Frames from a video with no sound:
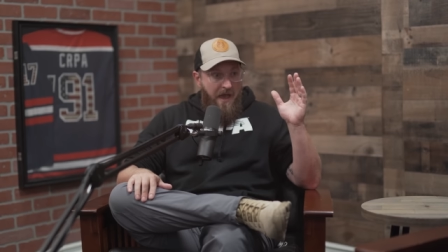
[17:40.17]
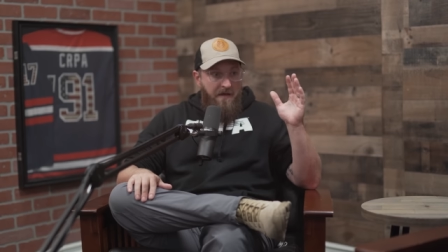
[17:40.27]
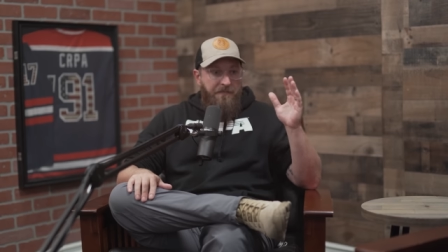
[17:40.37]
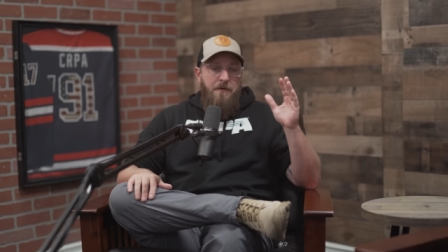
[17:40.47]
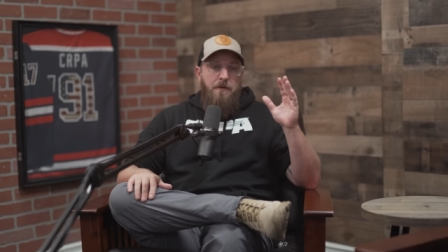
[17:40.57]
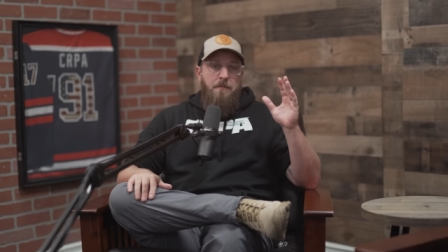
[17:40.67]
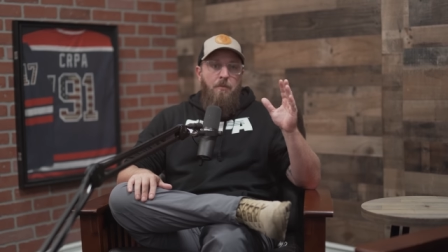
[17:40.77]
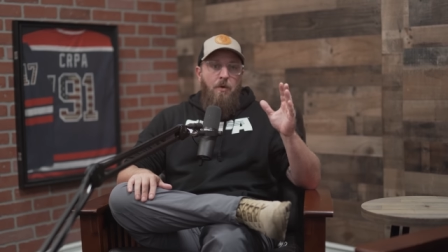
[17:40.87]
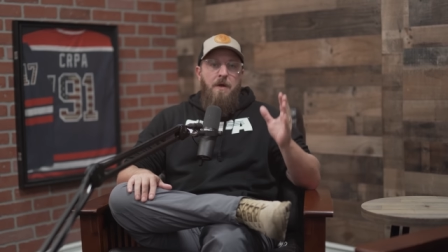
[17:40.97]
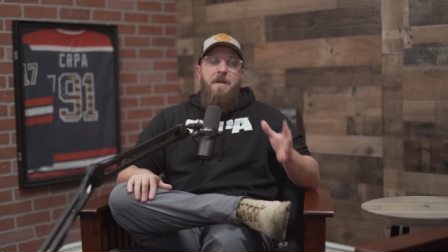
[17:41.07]
after
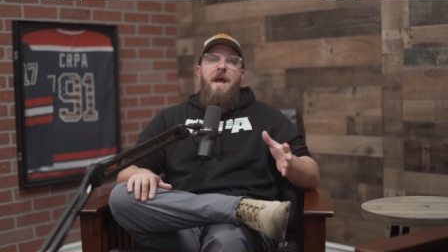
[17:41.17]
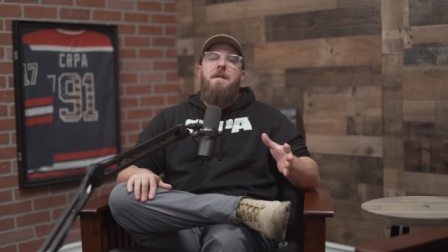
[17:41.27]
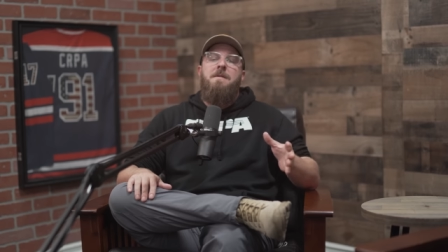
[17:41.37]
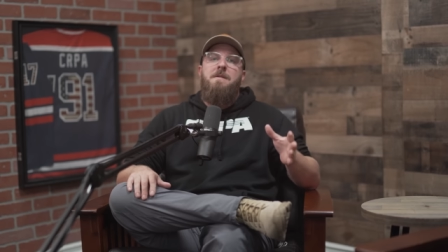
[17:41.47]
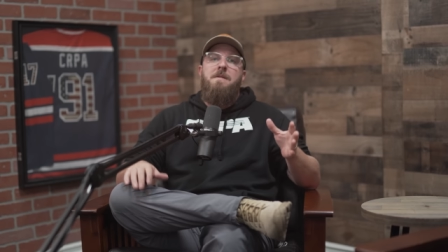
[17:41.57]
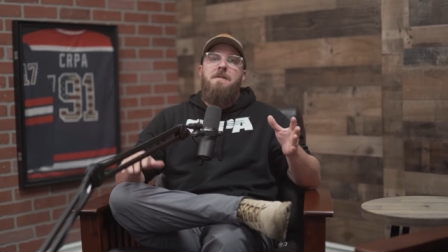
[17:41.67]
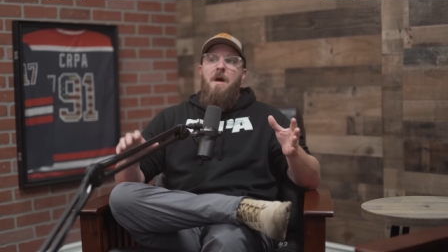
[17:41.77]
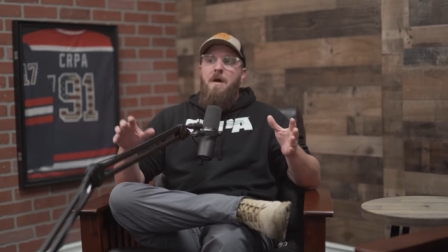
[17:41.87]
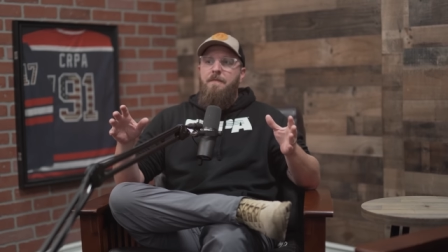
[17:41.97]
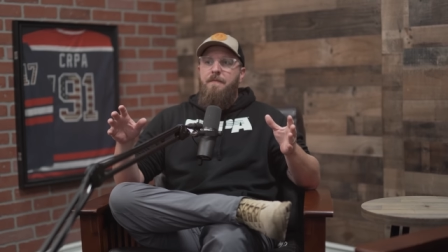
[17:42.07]
more analysis
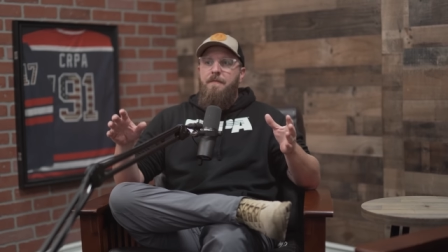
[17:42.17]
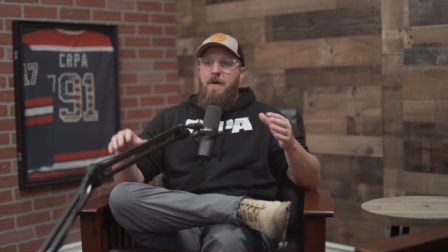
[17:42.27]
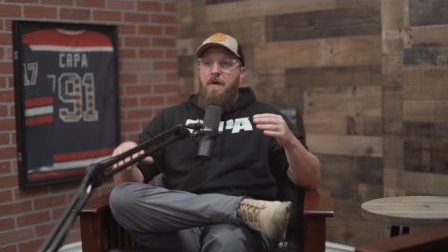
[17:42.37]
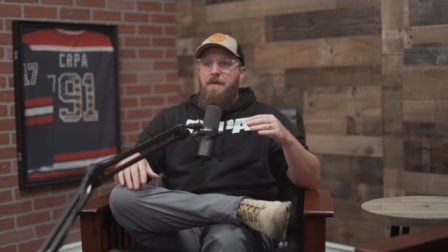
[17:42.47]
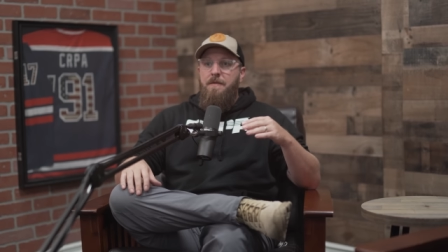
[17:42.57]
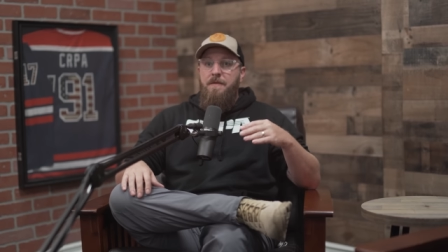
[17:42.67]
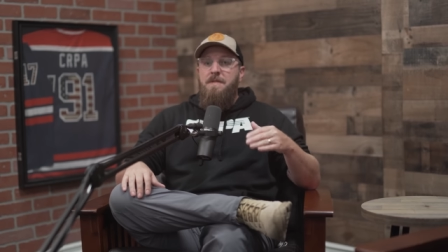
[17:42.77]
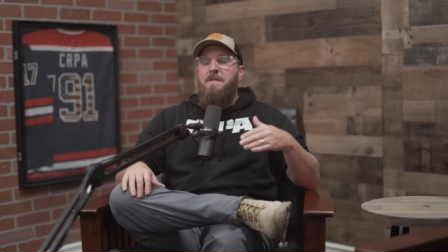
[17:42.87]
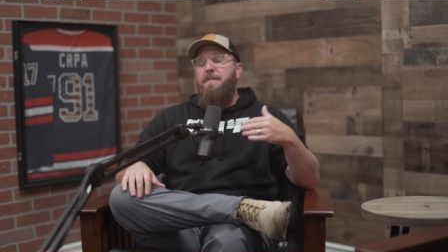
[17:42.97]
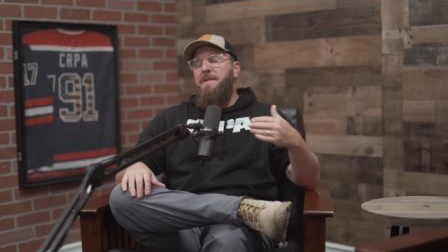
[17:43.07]
of uh,
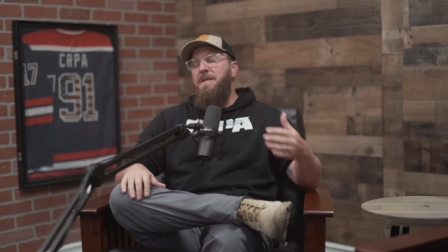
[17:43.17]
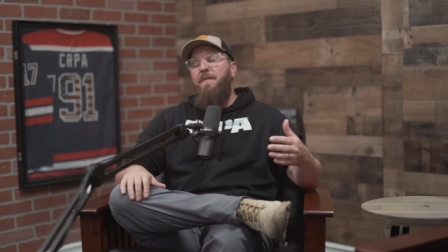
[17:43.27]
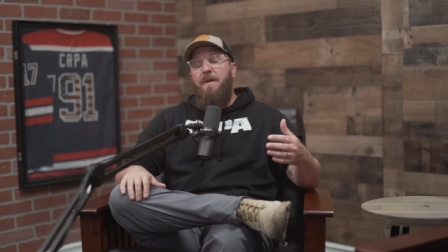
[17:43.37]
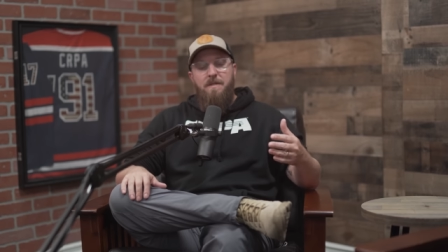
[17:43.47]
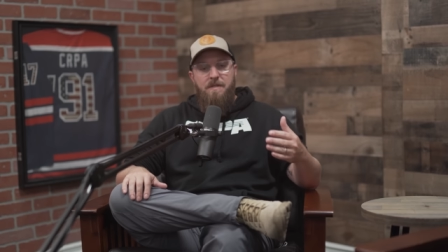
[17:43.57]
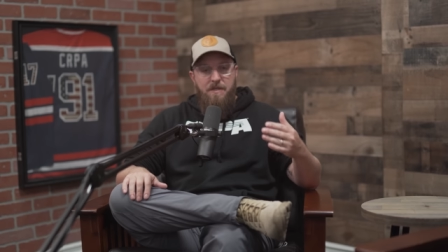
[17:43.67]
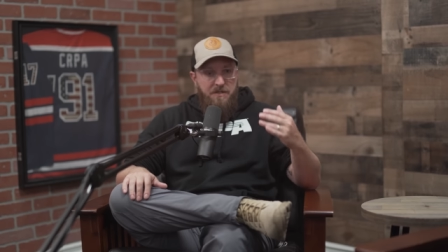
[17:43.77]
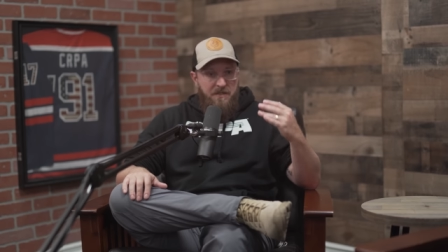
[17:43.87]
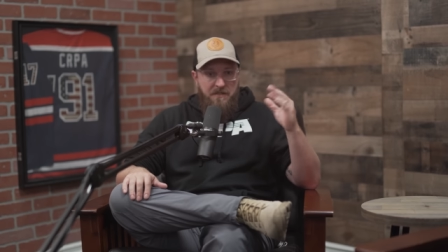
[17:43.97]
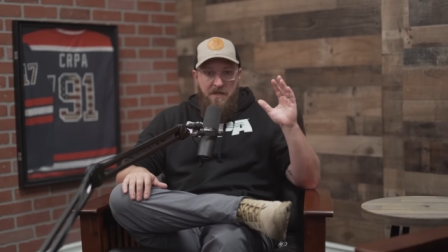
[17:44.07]
this specific
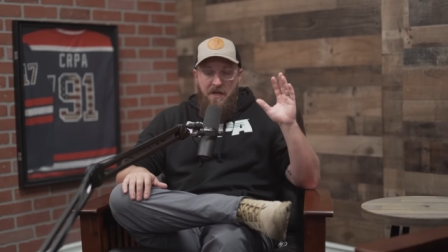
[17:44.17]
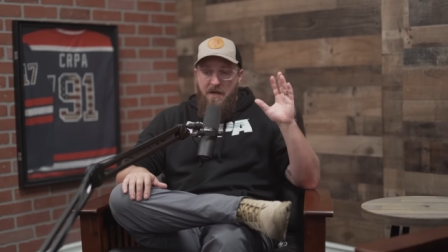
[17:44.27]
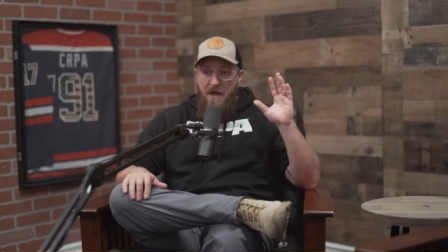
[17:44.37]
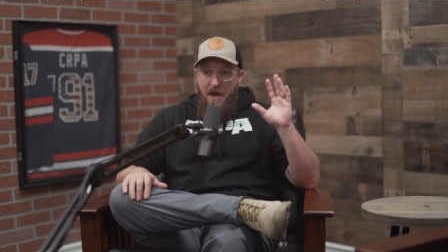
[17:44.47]
decision is done,